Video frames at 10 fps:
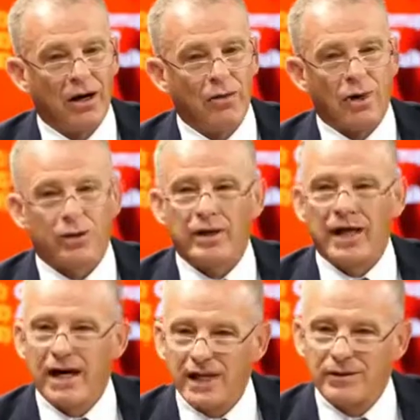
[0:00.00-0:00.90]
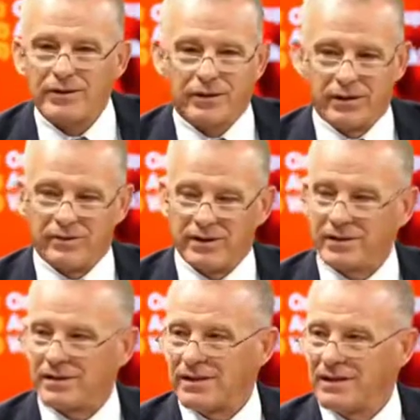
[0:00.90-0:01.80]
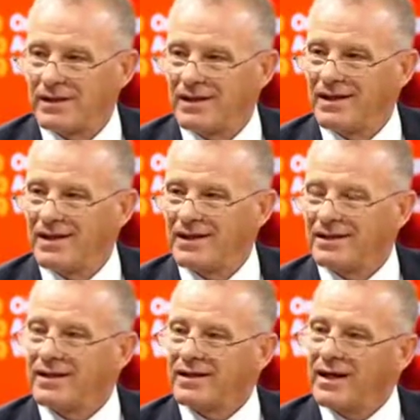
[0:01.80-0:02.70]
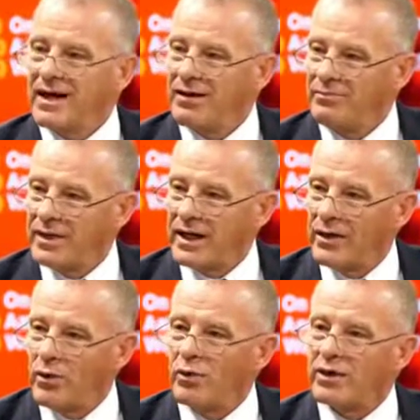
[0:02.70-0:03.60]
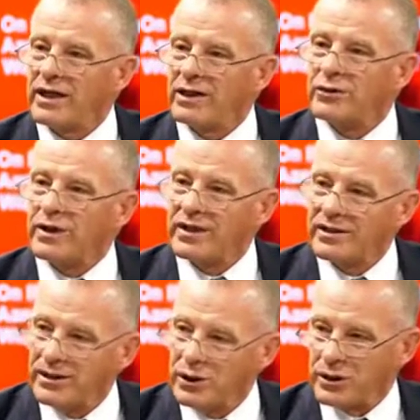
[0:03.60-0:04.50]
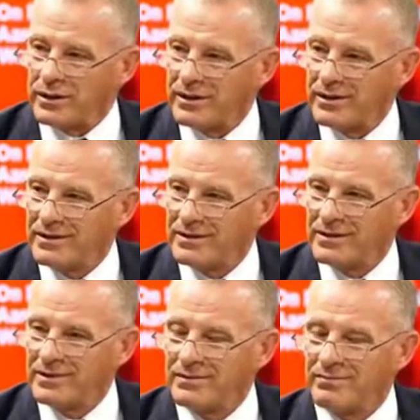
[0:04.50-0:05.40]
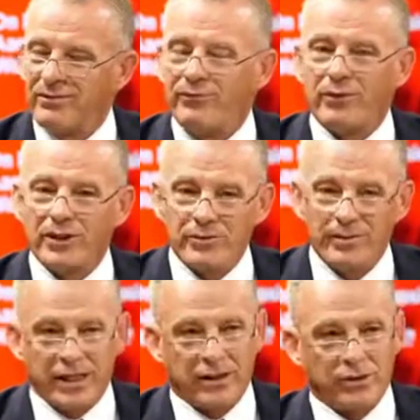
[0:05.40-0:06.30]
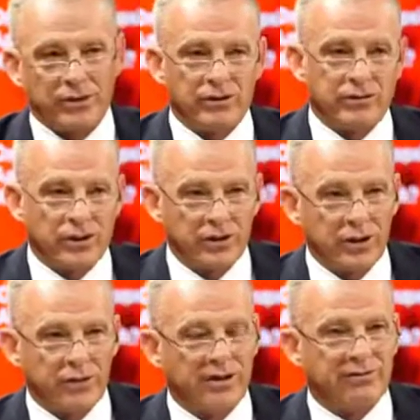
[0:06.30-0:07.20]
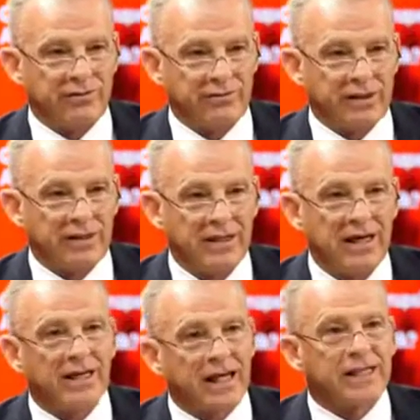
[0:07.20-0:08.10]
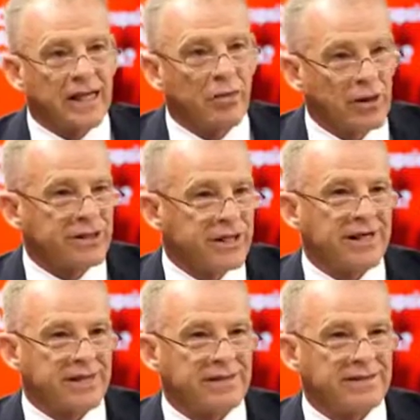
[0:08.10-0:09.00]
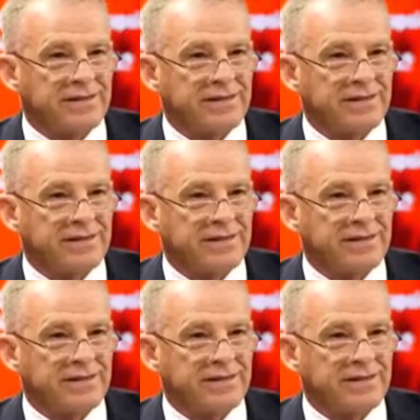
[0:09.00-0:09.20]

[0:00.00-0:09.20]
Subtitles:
What one has to know is that the NPA already took a decision before this matter was enrolled in 2015 that there was a case.